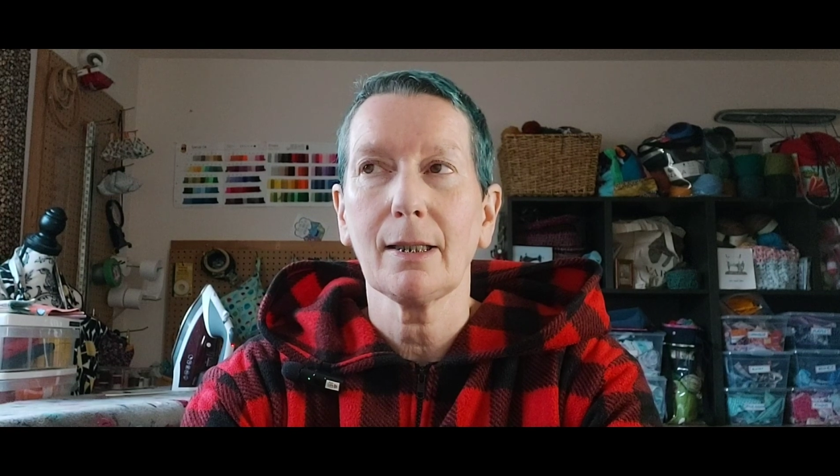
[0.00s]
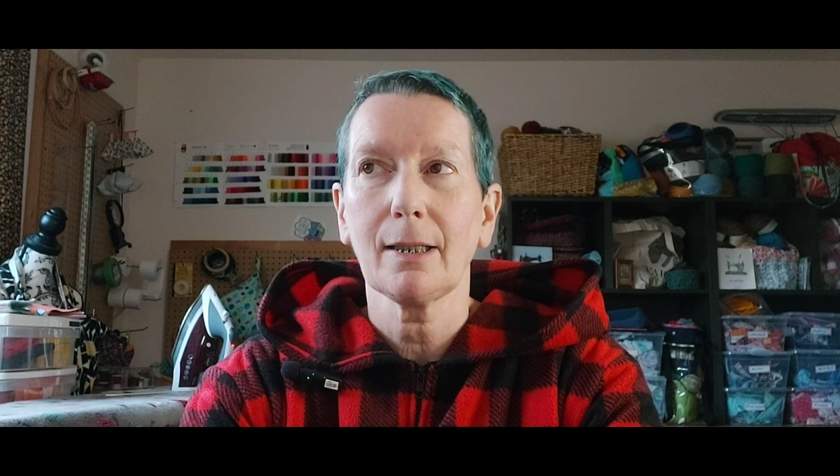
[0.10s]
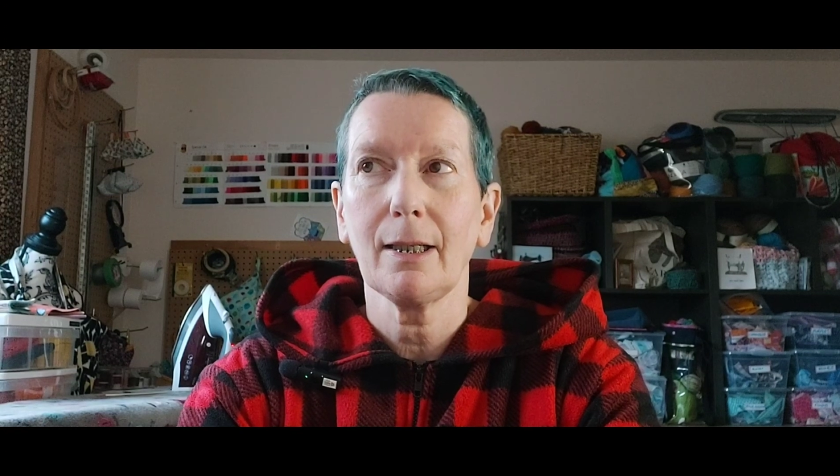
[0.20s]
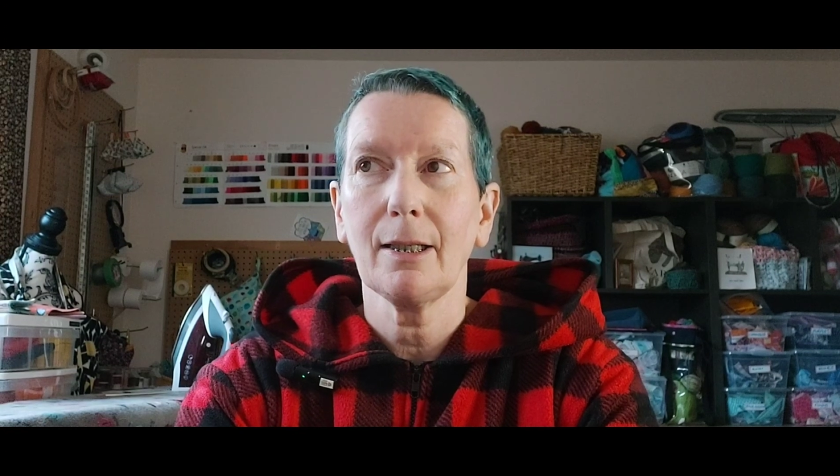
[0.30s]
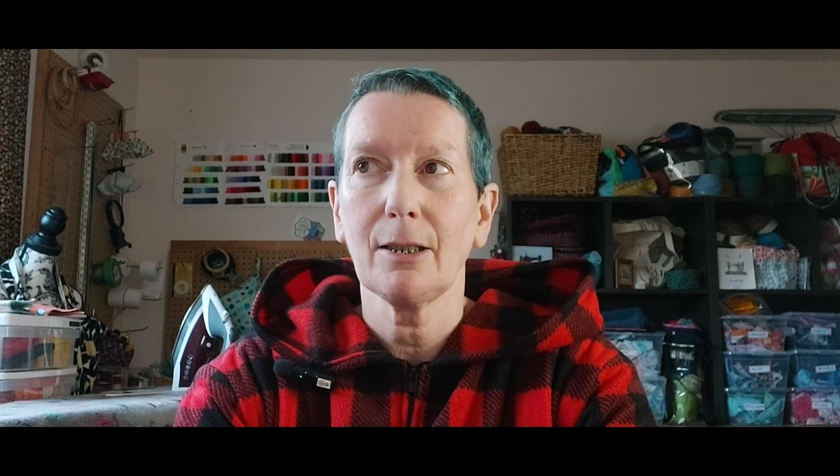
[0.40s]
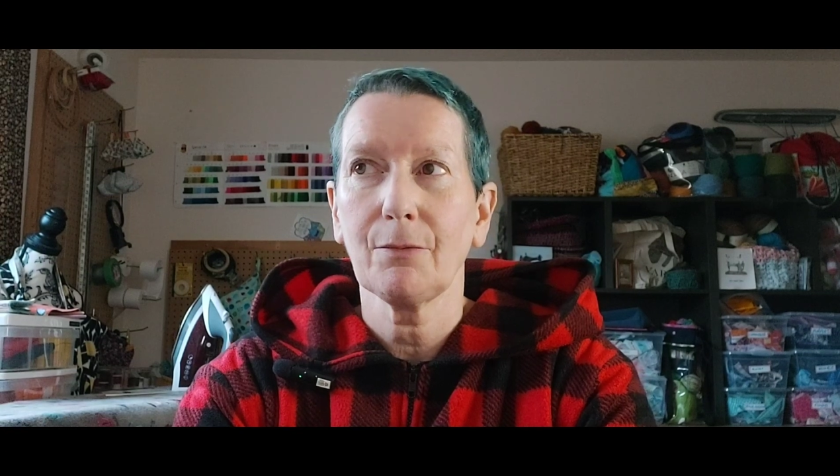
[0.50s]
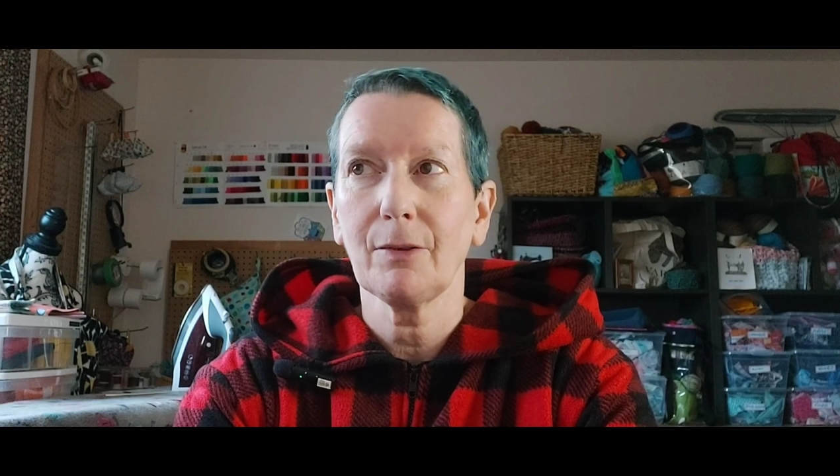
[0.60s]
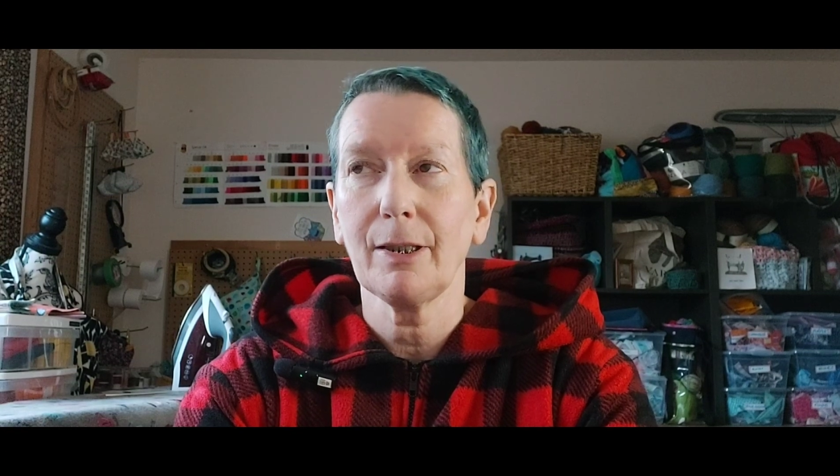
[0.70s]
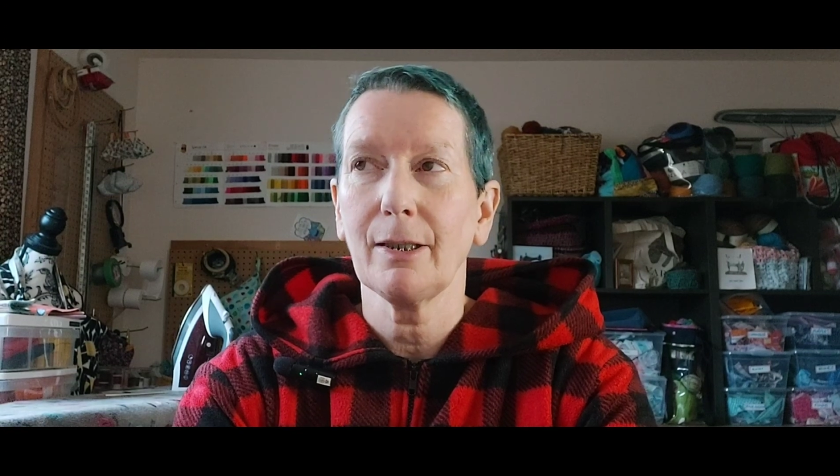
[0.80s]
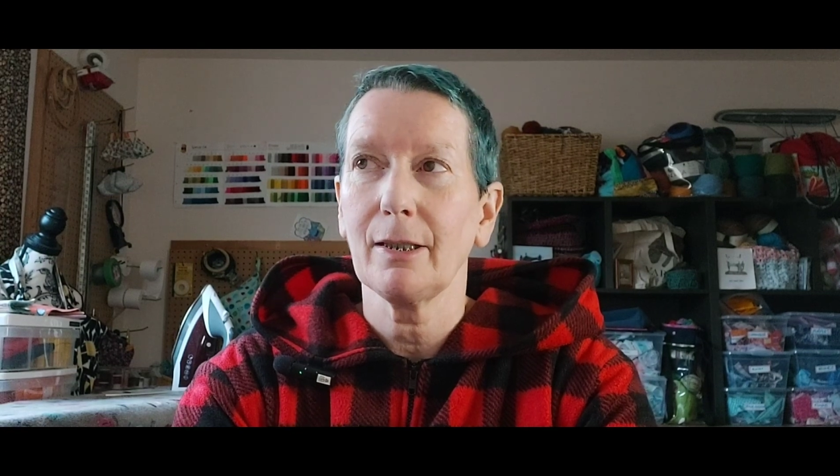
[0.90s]
it slightly
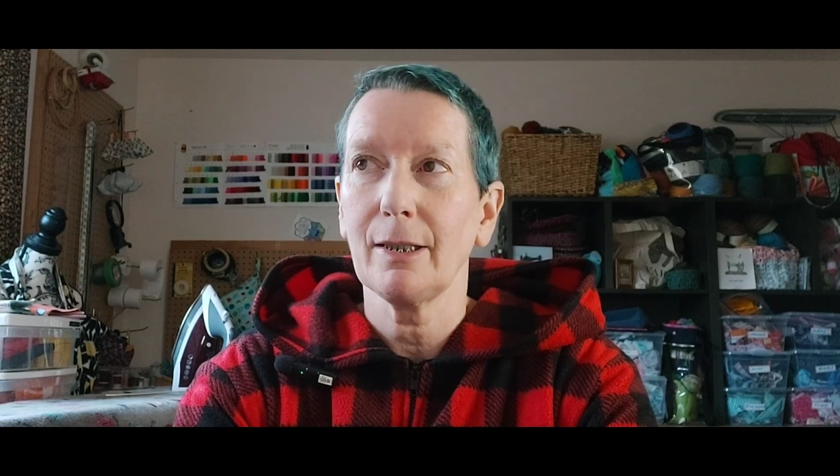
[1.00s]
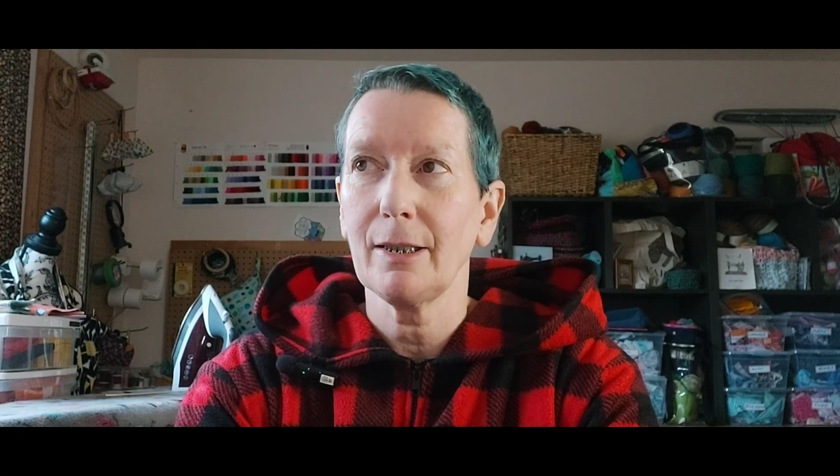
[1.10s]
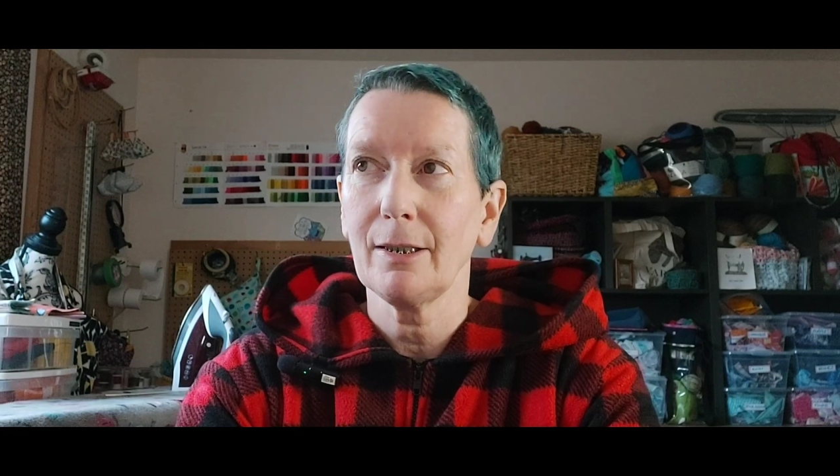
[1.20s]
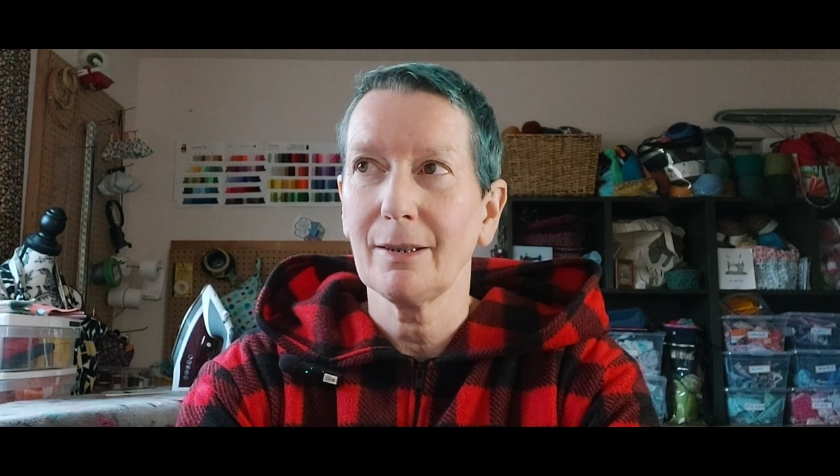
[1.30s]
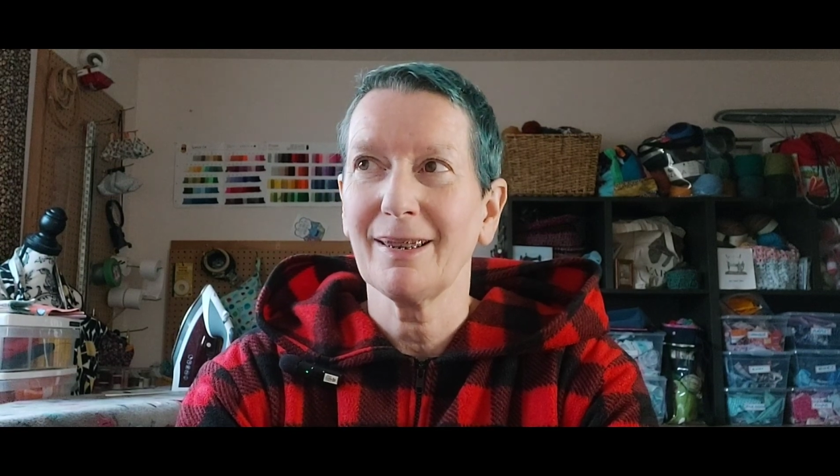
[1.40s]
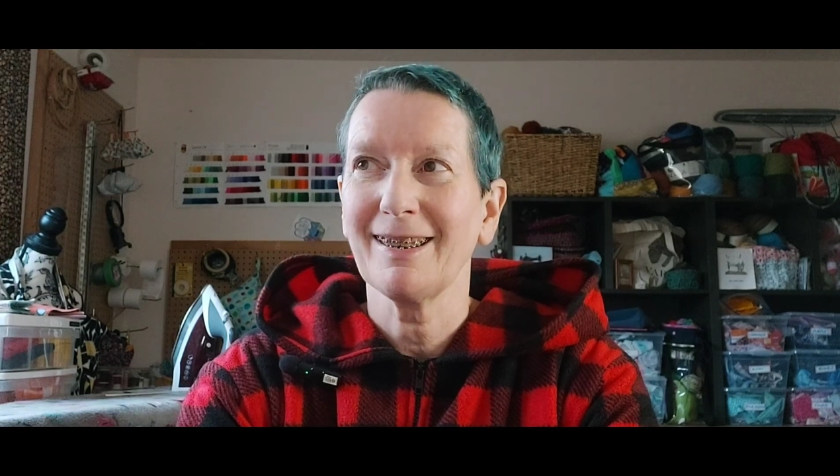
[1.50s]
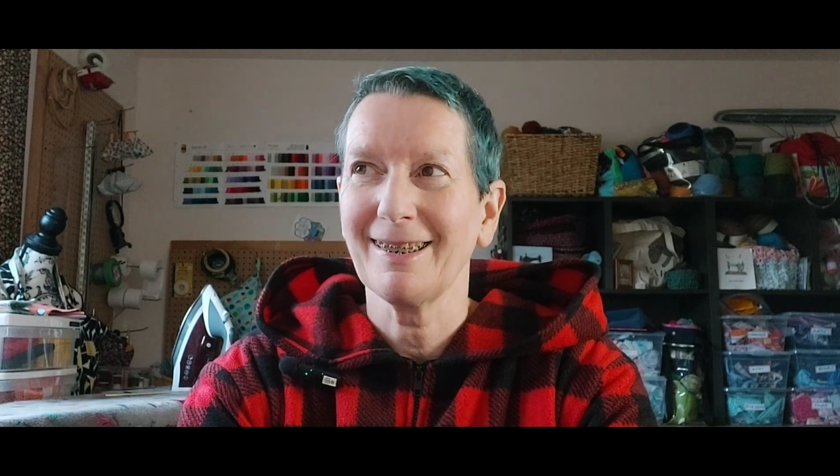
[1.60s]
differently than I did.